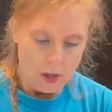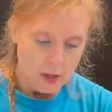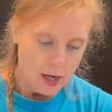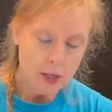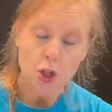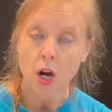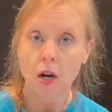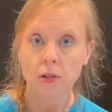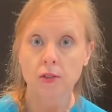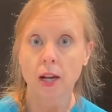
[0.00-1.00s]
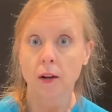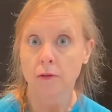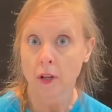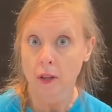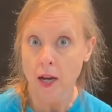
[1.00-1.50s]
Hedgehogs
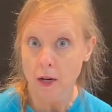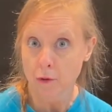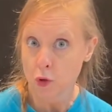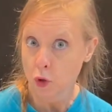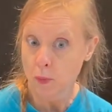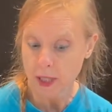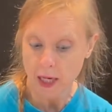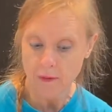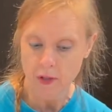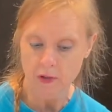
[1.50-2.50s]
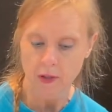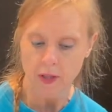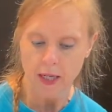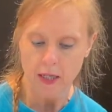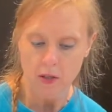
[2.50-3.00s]
have a lot of cool behaviors that
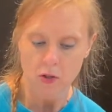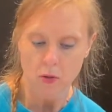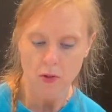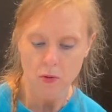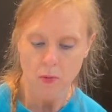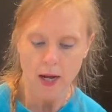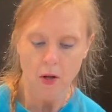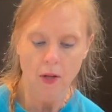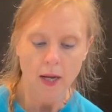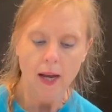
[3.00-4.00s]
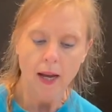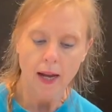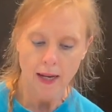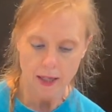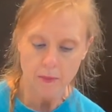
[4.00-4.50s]
they can do as well.
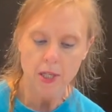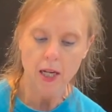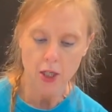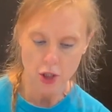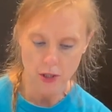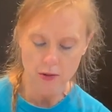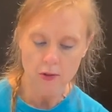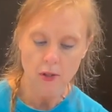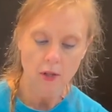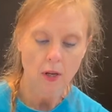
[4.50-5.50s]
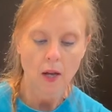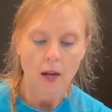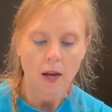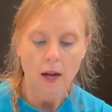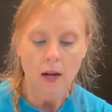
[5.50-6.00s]
Adaptations
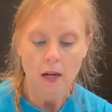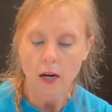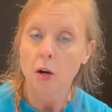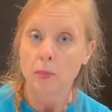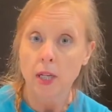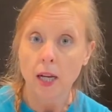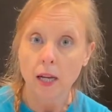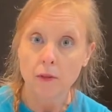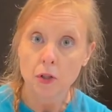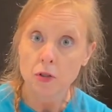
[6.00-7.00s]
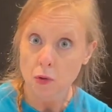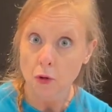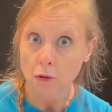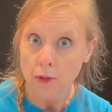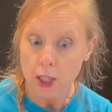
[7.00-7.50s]
are behaviors or
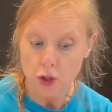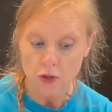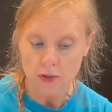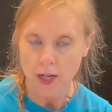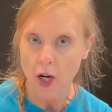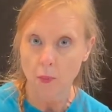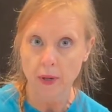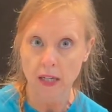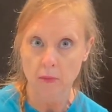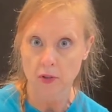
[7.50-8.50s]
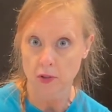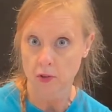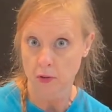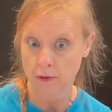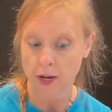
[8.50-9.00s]
features that help animals to
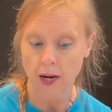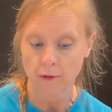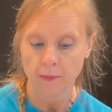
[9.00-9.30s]
survive.